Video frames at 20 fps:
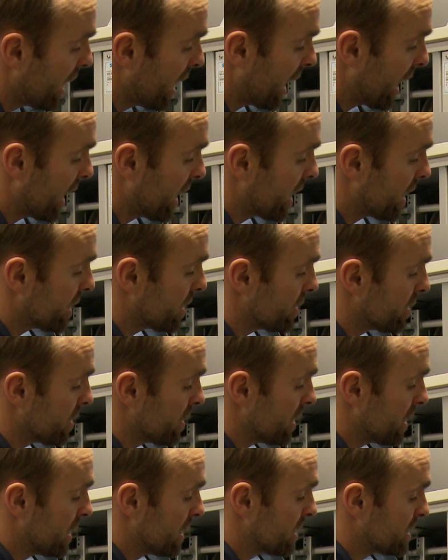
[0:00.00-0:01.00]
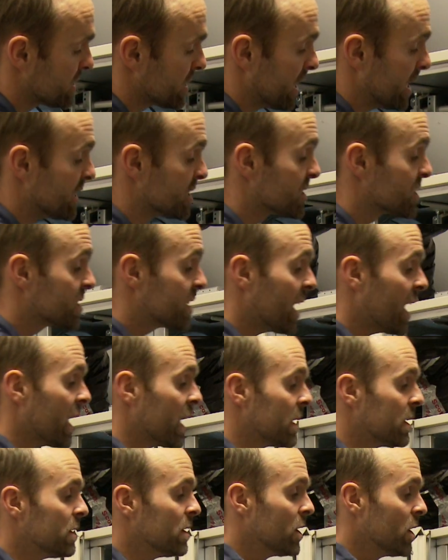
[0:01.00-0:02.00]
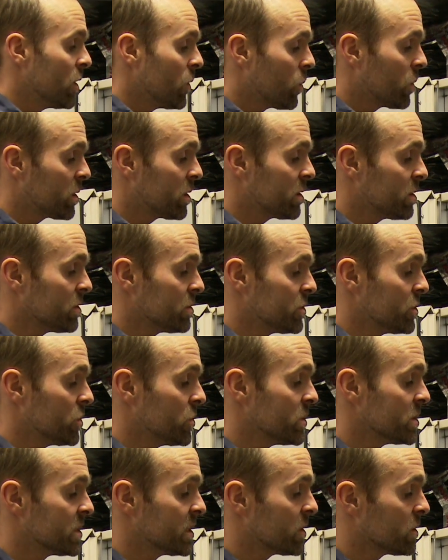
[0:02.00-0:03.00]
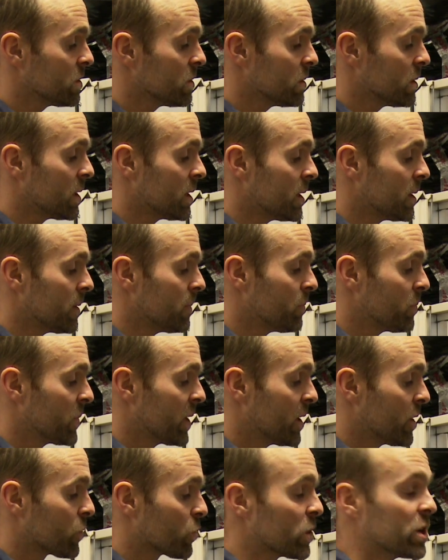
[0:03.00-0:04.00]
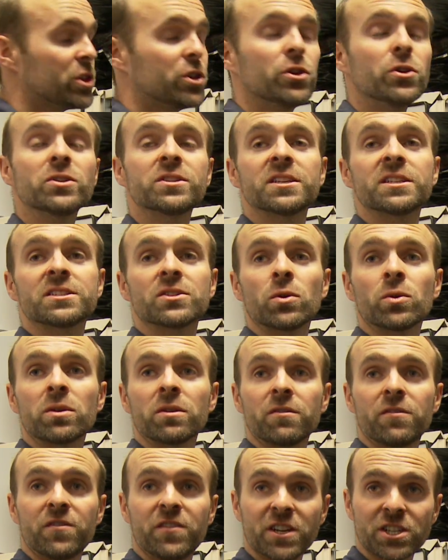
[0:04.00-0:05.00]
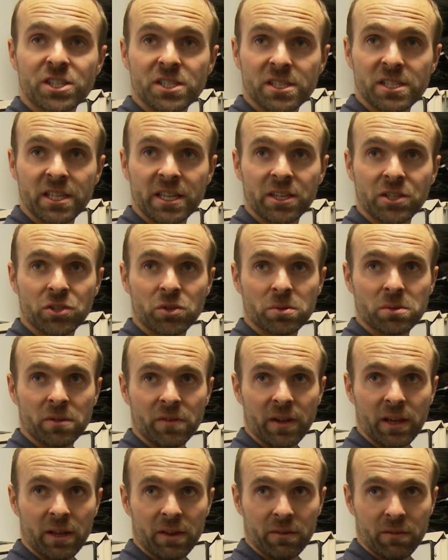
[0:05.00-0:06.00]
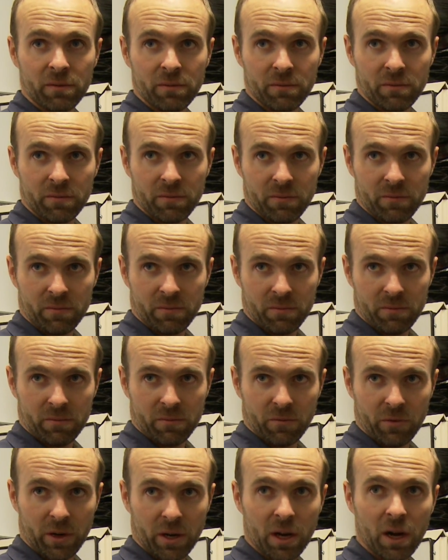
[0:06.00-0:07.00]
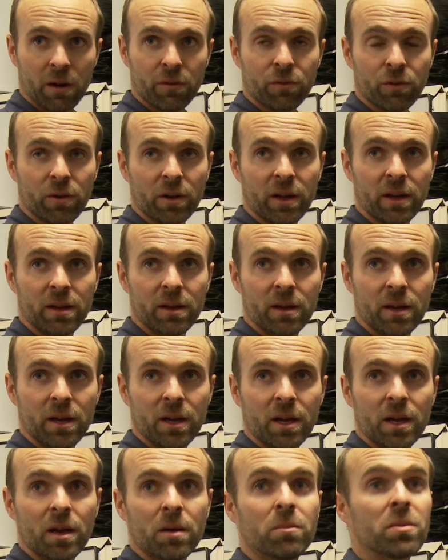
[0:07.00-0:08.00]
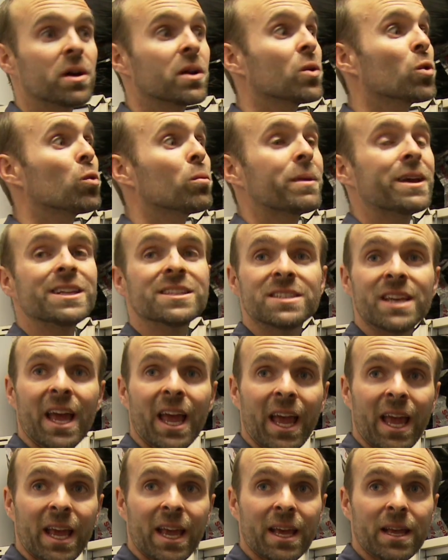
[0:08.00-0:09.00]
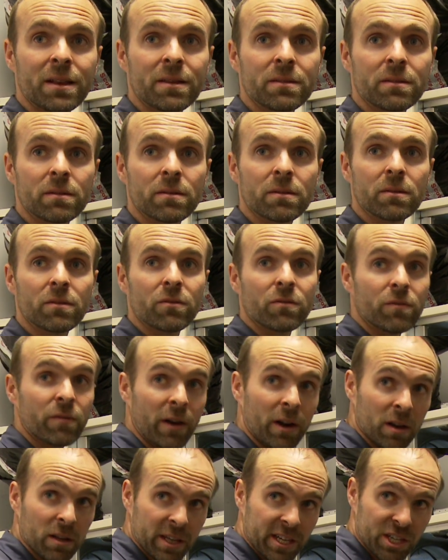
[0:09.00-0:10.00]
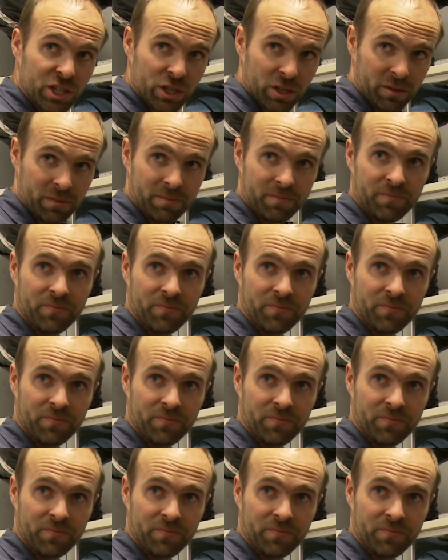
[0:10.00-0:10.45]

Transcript: And, and instead, what it'll do is it'll uh, reduce its own efficiency in terms of heat recovery, but it'll maintain ventilation.